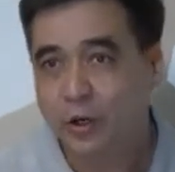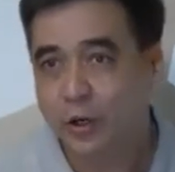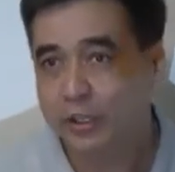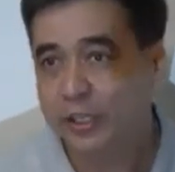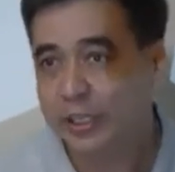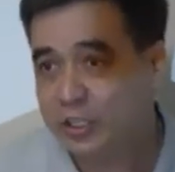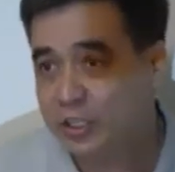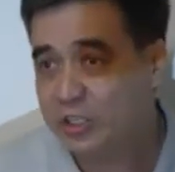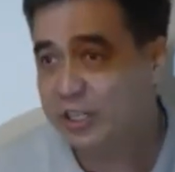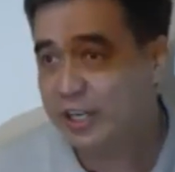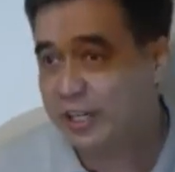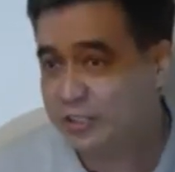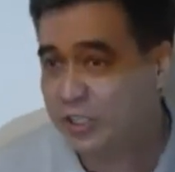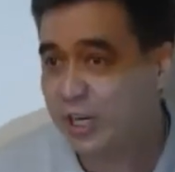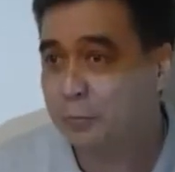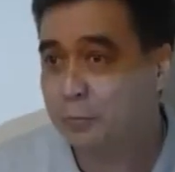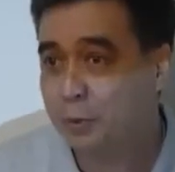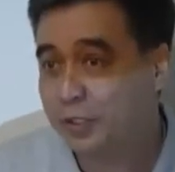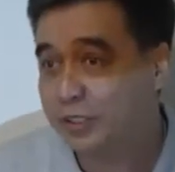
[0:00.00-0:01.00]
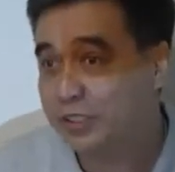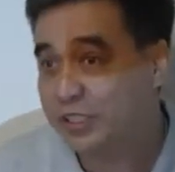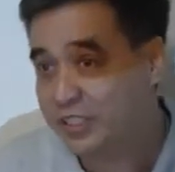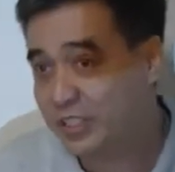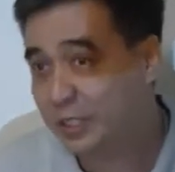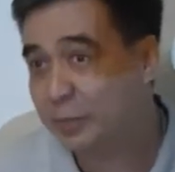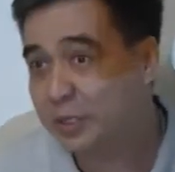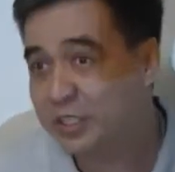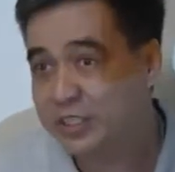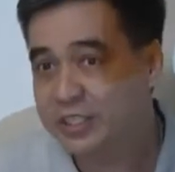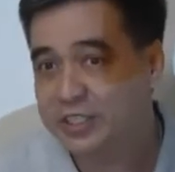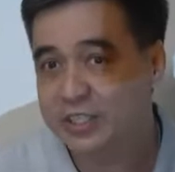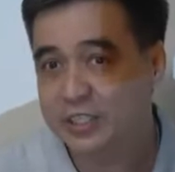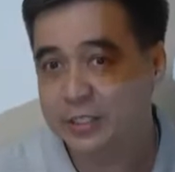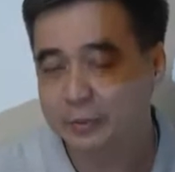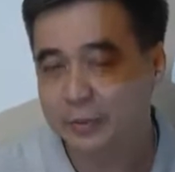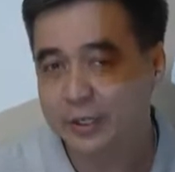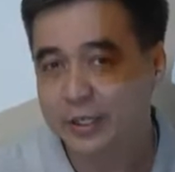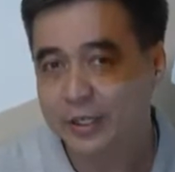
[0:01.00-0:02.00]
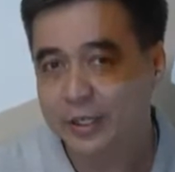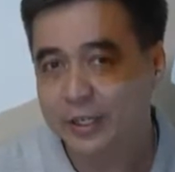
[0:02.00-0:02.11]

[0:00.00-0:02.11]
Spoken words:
Okay, initially actually I bought the sleeping system.